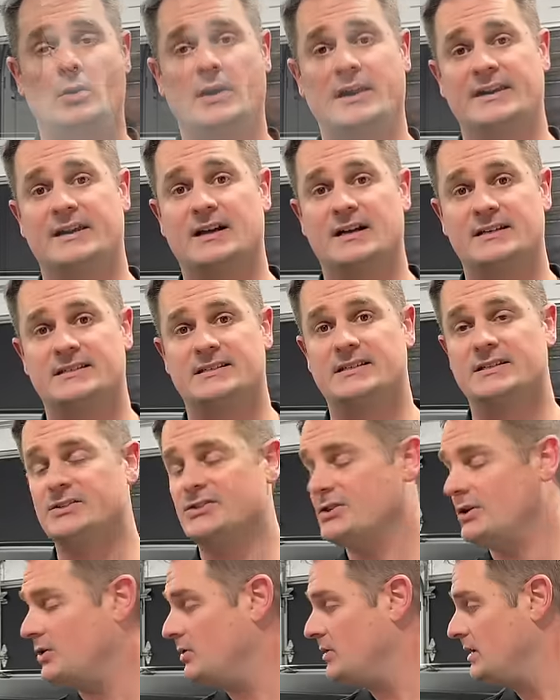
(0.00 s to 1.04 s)
right, guys,
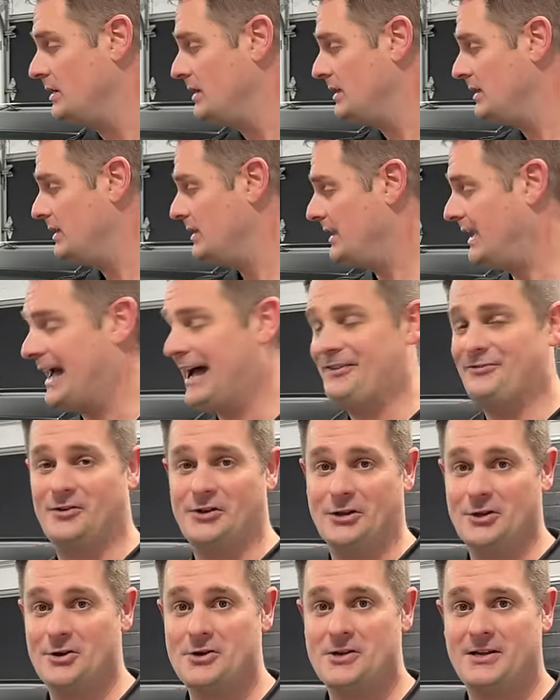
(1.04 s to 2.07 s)
so have a
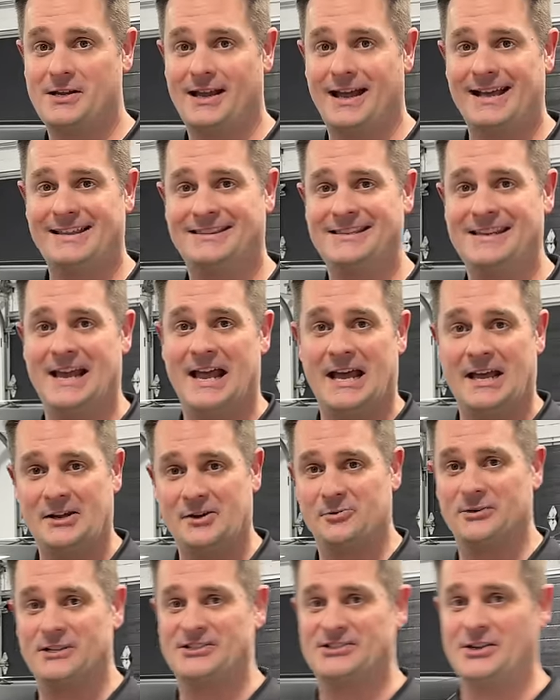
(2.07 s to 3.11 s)
look at the
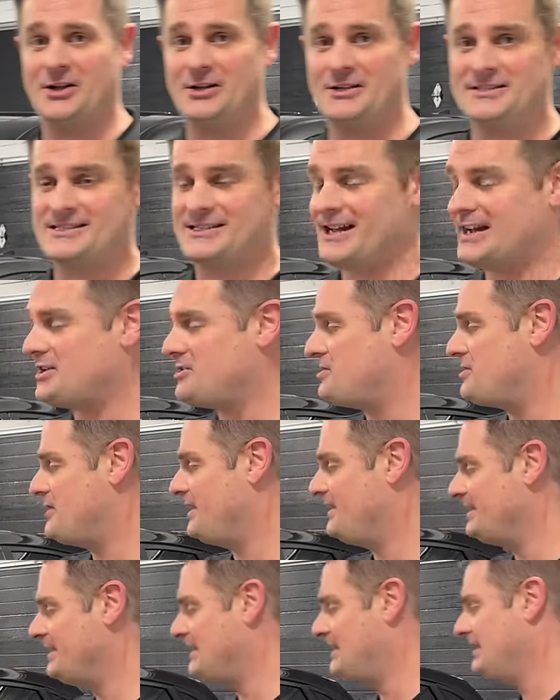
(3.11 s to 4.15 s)
end results. I
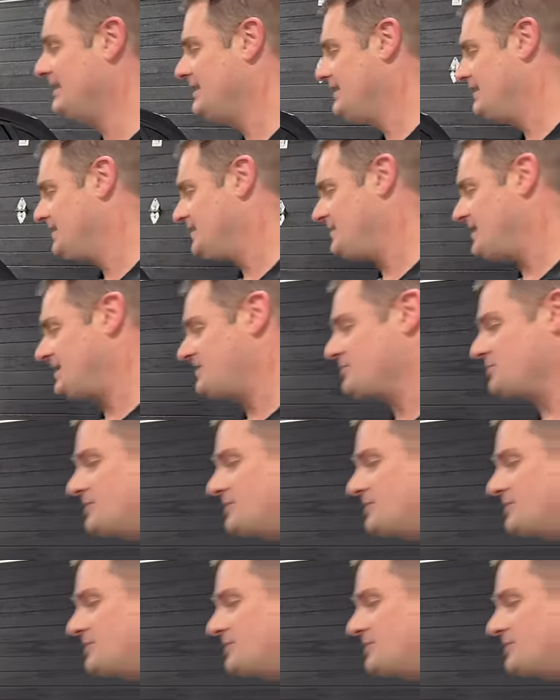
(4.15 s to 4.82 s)
think that the